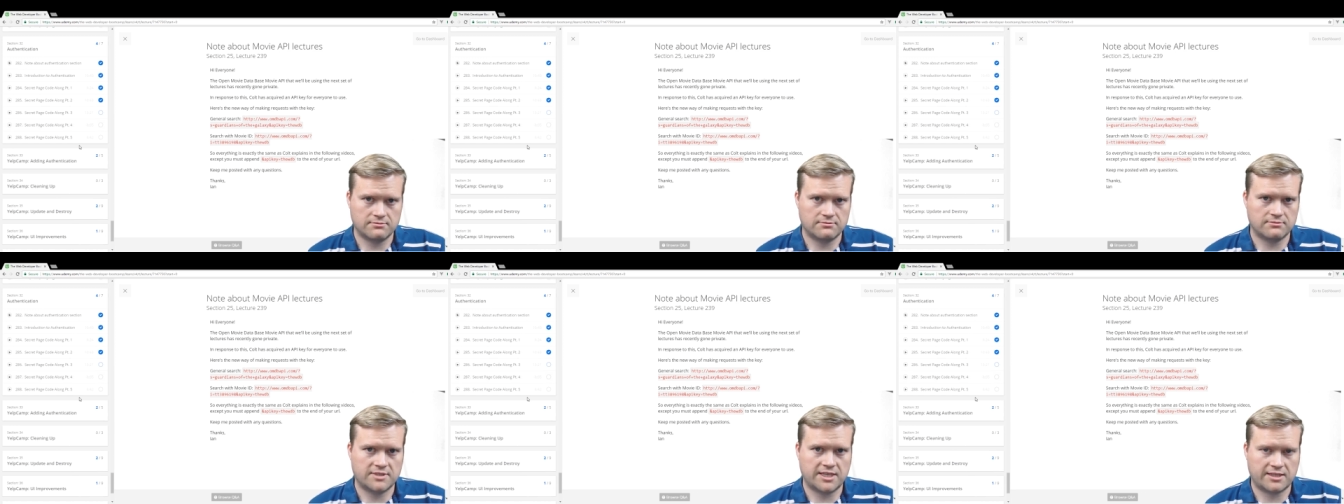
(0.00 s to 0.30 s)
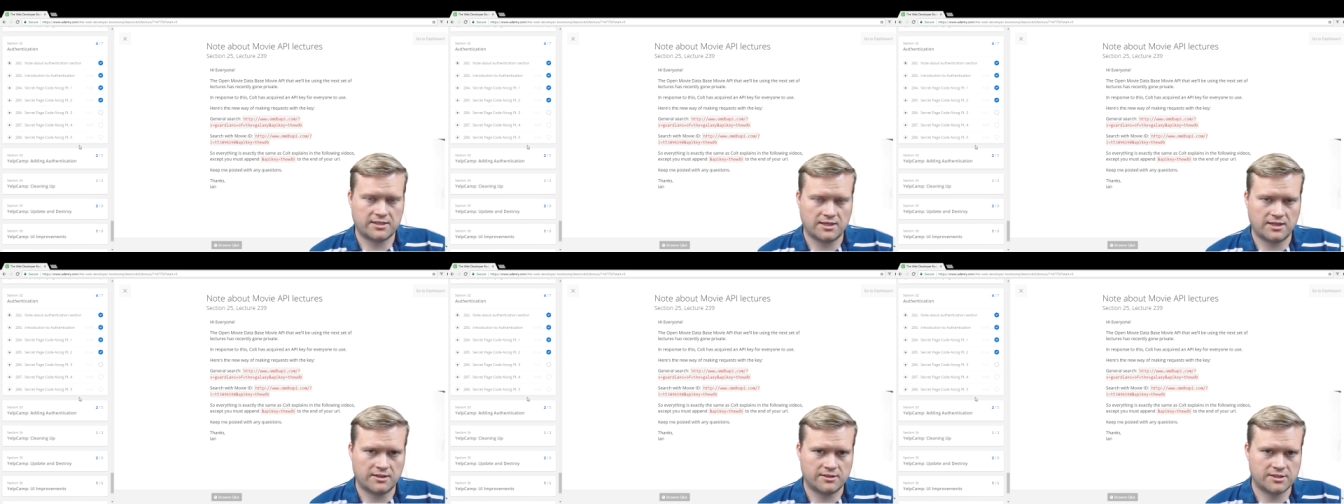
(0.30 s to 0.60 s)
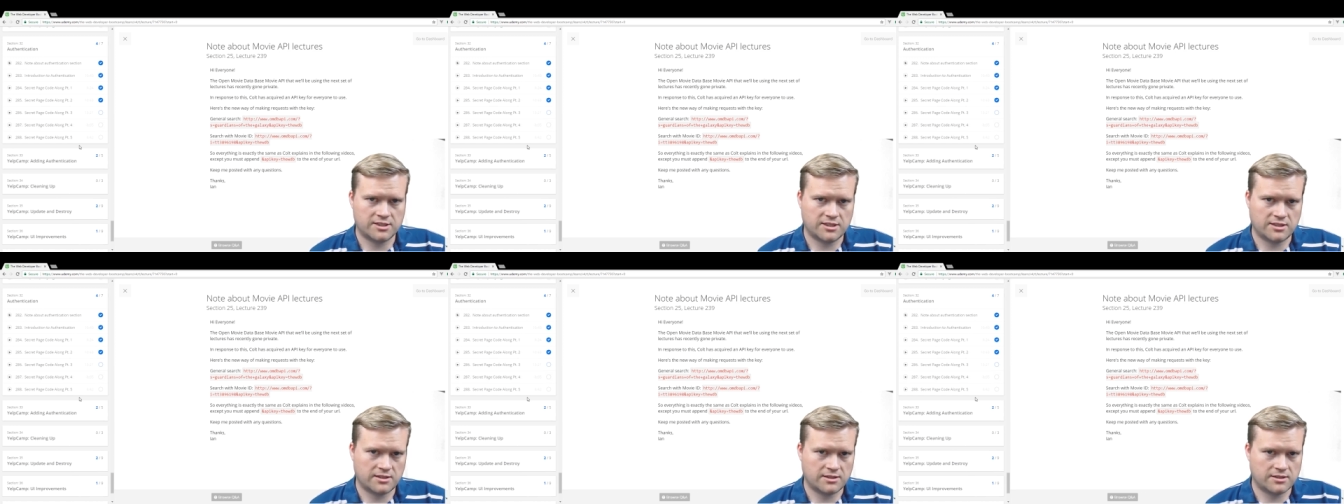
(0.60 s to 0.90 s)

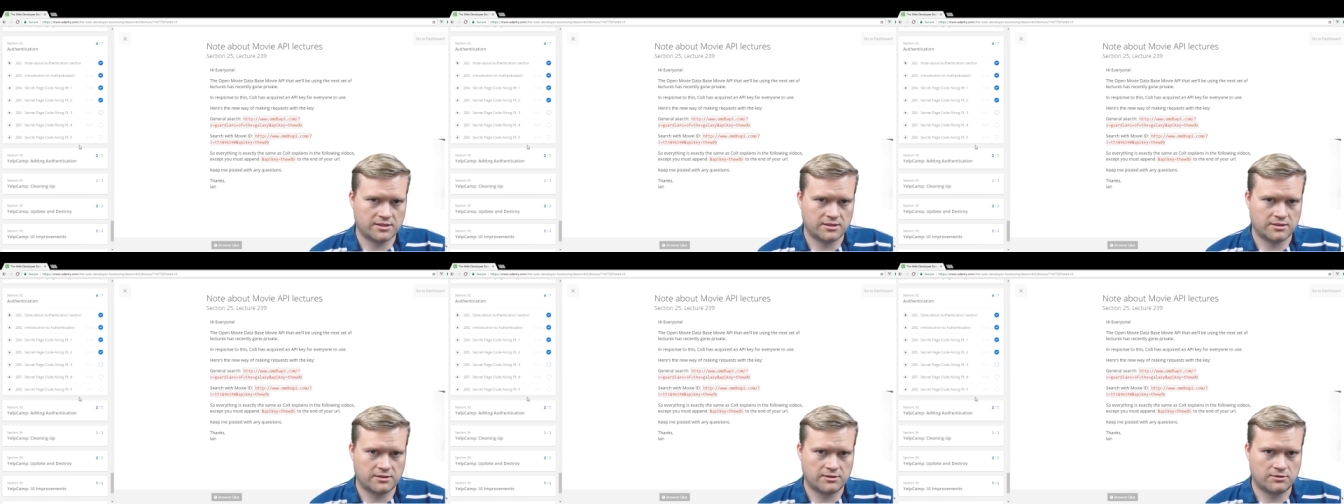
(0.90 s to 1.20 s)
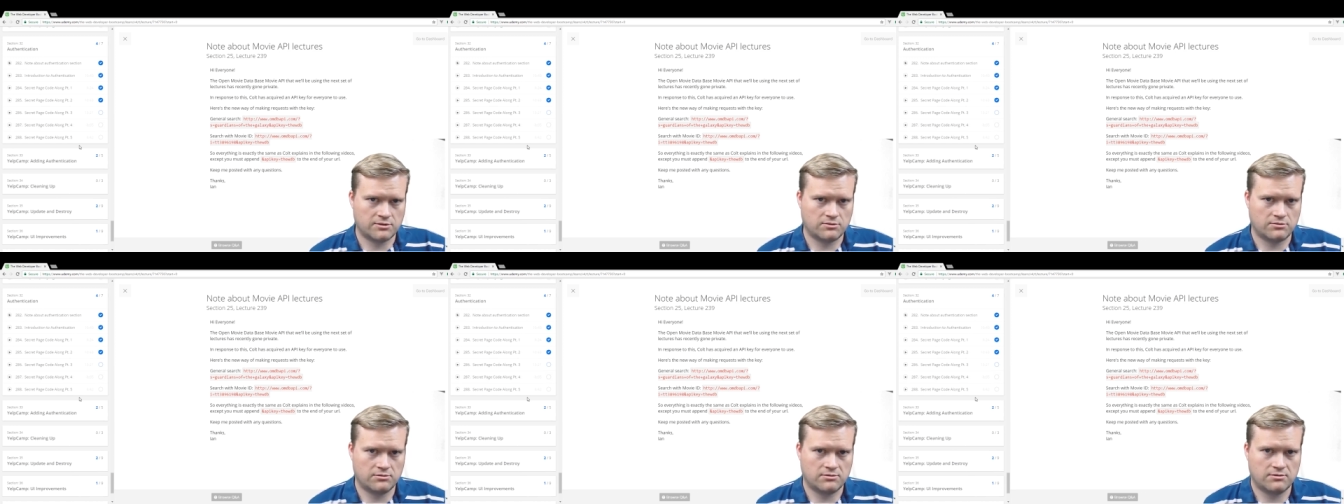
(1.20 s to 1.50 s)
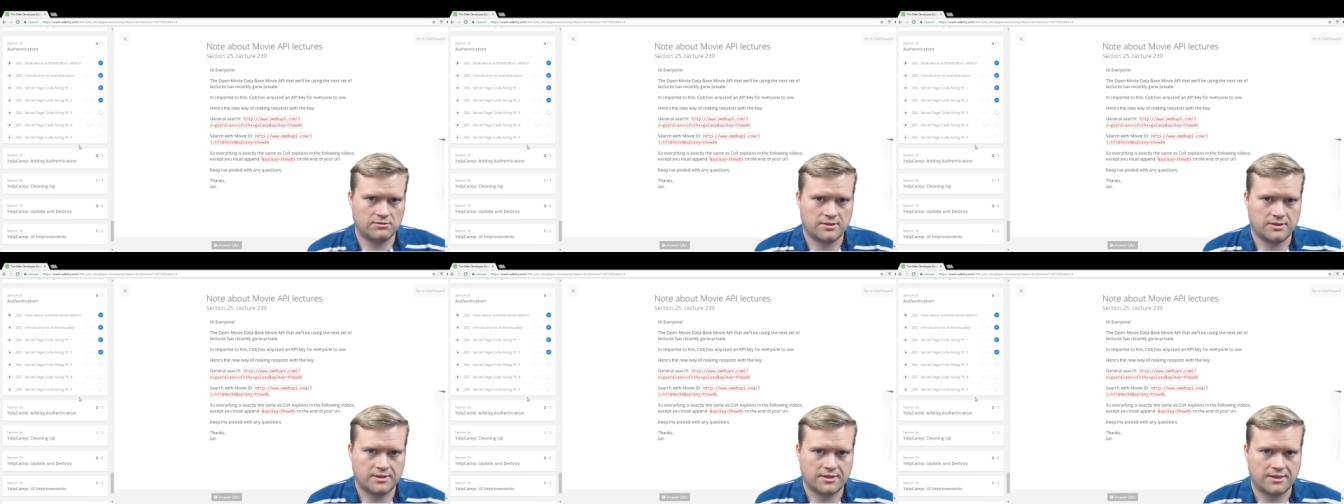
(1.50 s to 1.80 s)
technology to do
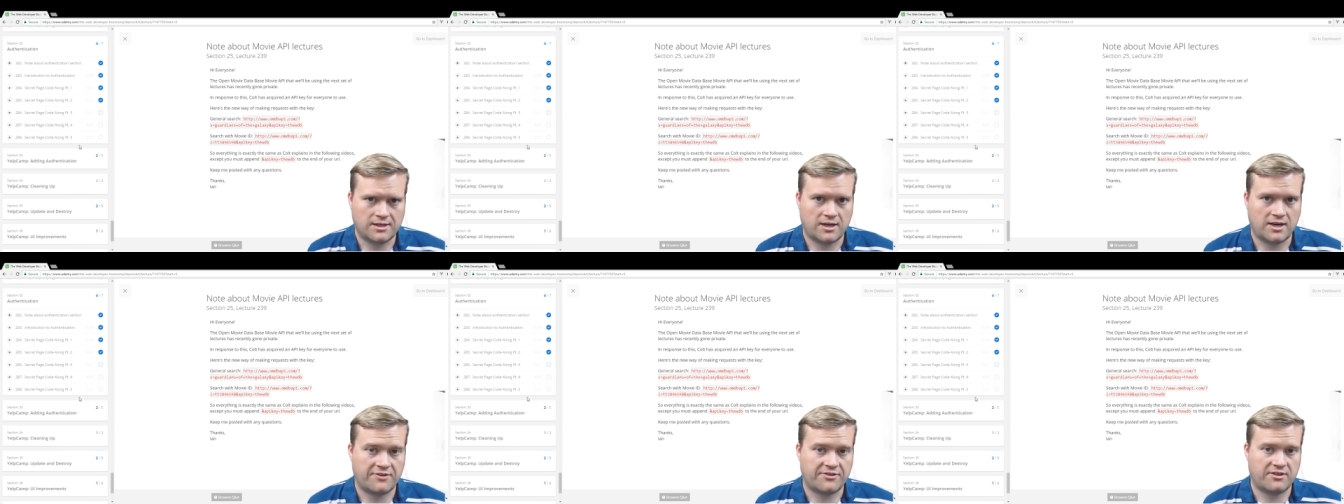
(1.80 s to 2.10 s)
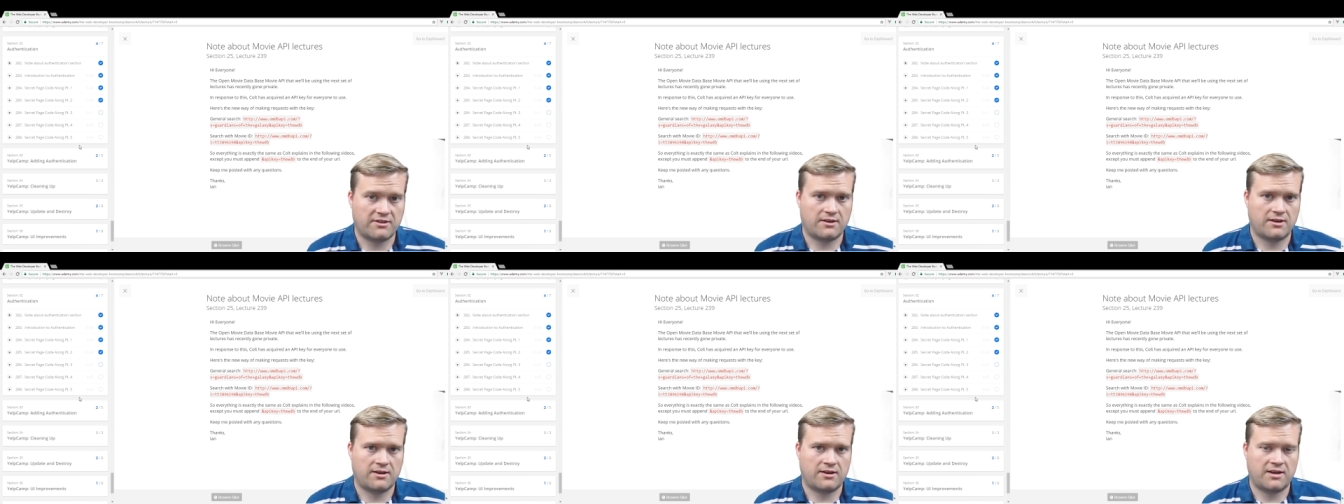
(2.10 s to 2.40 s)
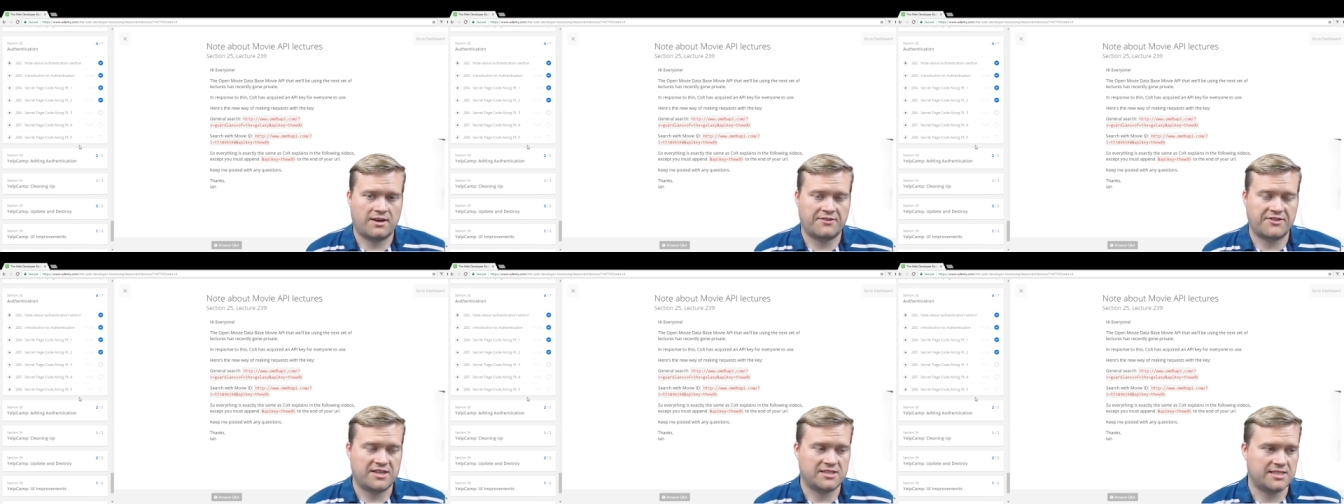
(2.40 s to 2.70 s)
auth uh,
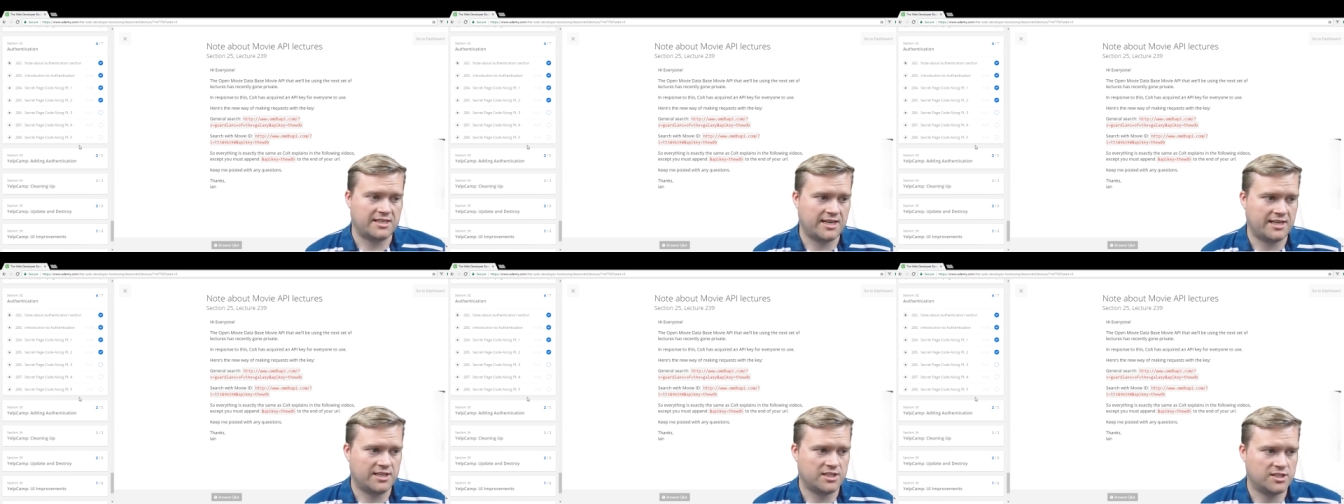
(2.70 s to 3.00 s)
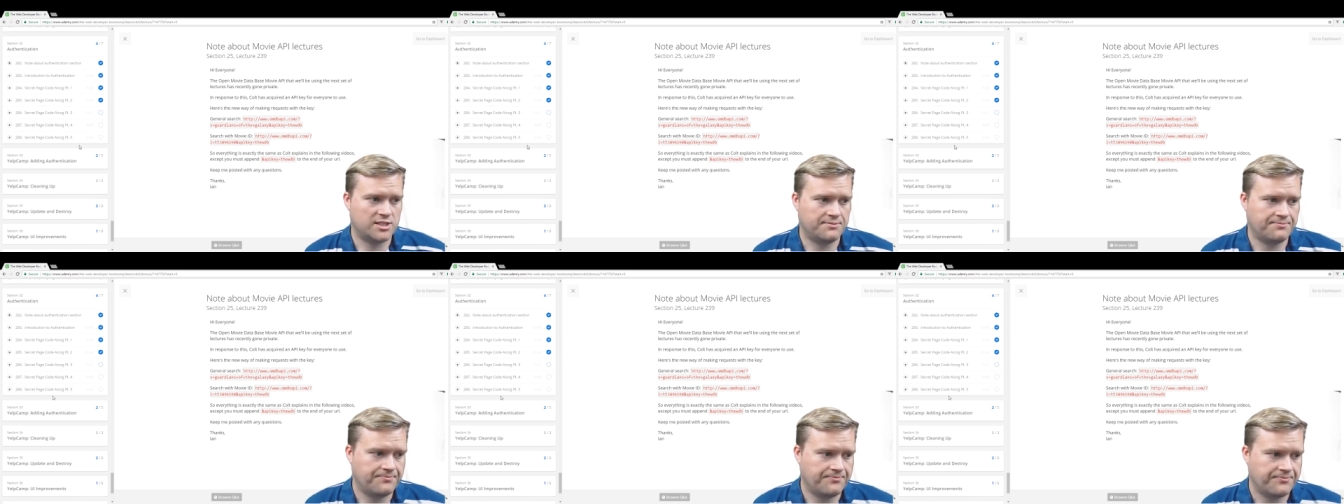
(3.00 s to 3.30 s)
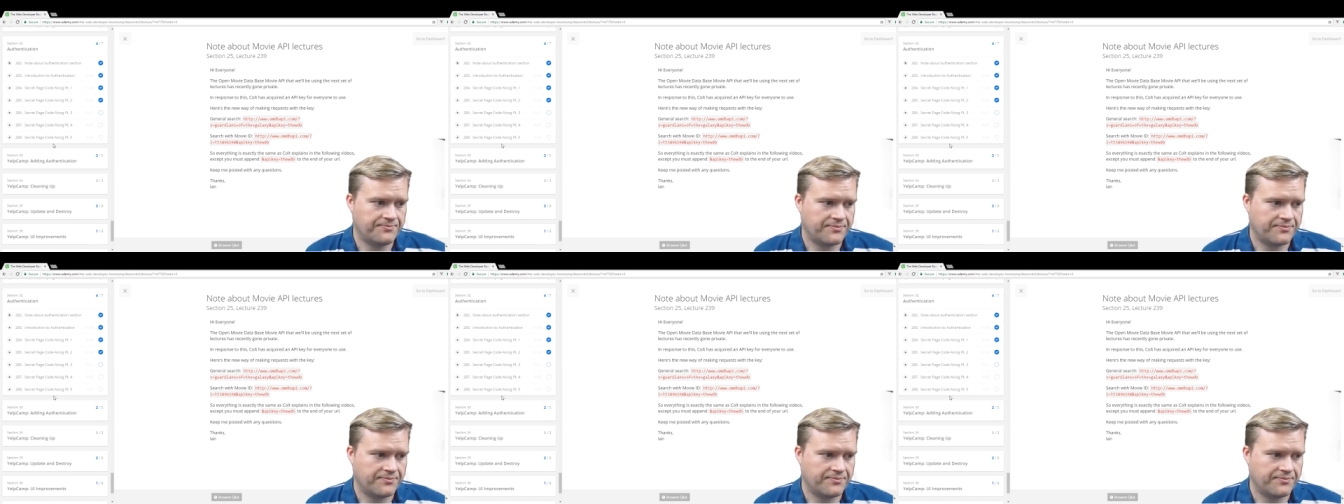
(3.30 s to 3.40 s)
authentication.